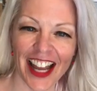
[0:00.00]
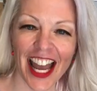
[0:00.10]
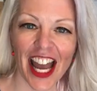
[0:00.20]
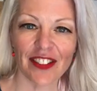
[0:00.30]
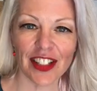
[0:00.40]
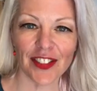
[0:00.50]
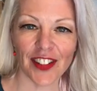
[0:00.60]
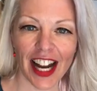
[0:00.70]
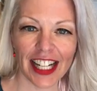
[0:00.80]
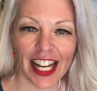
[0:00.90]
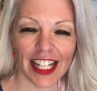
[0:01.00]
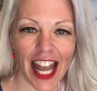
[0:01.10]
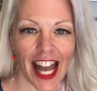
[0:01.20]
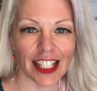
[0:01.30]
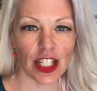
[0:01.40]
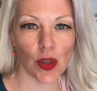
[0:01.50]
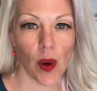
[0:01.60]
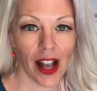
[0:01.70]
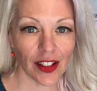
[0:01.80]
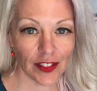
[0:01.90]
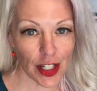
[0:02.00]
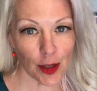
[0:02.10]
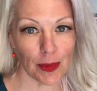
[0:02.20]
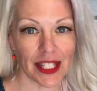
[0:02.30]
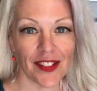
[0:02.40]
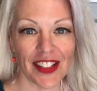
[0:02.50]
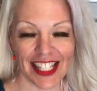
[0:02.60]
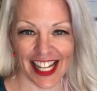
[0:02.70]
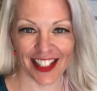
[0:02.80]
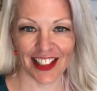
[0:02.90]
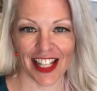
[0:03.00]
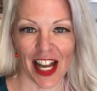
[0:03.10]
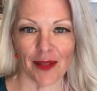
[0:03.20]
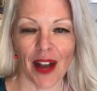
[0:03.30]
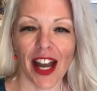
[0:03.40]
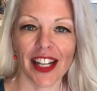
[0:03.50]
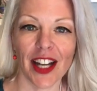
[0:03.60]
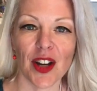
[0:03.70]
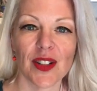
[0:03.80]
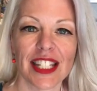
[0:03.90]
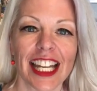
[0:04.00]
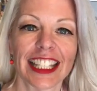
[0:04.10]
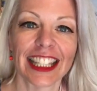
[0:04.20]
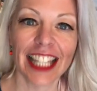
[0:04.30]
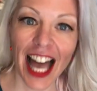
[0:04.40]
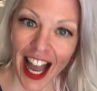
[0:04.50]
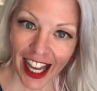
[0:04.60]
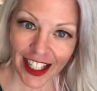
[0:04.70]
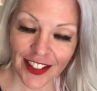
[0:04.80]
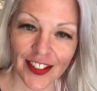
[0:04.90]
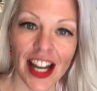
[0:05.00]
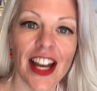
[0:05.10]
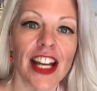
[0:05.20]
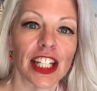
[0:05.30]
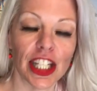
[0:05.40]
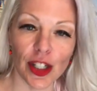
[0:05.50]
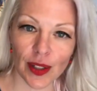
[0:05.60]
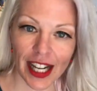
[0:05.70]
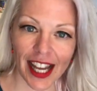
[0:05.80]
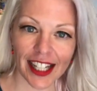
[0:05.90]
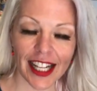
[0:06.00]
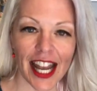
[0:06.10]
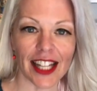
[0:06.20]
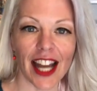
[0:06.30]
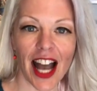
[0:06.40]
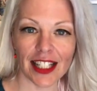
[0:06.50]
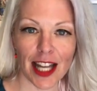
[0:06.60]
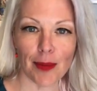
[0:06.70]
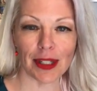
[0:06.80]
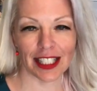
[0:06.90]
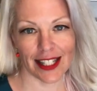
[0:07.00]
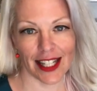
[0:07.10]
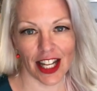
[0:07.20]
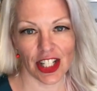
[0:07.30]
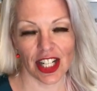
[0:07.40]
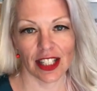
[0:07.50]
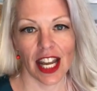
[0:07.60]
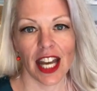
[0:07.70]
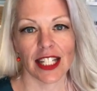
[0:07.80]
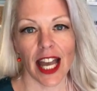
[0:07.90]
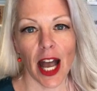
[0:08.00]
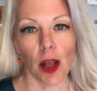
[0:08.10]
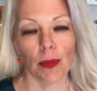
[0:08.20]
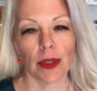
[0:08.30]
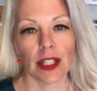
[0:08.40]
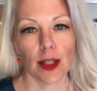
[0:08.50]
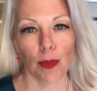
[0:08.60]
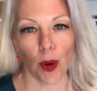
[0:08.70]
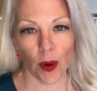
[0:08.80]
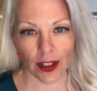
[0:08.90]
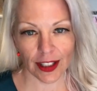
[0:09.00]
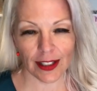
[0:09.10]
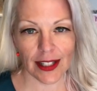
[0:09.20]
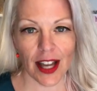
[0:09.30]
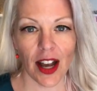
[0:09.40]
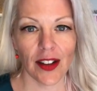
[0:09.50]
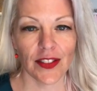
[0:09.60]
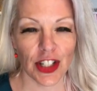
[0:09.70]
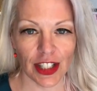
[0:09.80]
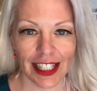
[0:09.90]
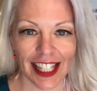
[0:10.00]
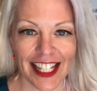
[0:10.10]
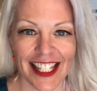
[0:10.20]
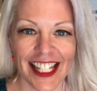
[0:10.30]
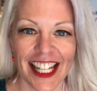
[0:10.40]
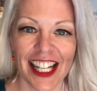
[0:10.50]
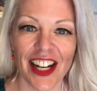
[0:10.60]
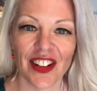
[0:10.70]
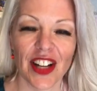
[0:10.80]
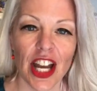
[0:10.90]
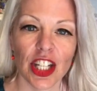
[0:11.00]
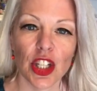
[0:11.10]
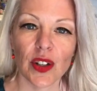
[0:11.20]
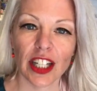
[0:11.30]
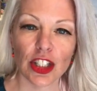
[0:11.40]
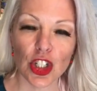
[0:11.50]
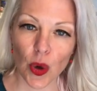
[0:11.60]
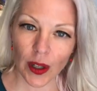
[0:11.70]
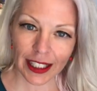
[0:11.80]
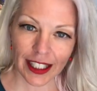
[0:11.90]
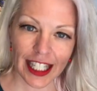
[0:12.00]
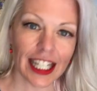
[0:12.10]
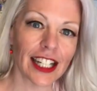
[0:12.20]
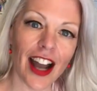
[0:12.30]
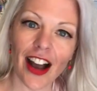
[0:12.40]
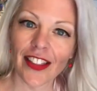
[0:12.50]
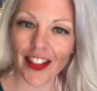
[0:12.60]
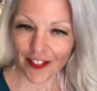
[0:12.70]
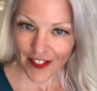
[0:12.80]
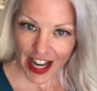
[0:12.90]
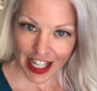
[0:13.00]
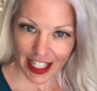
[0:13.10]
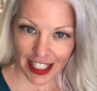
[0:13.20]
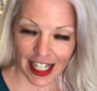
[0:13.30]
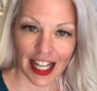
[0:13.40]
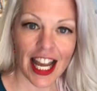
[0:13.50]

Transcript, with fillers: Every Friday at 12 noon Pacific Standard Time, I host a live Q&A and hot topic discussion to help supporters of Dirty Lazy Keto. You can join in on the fun.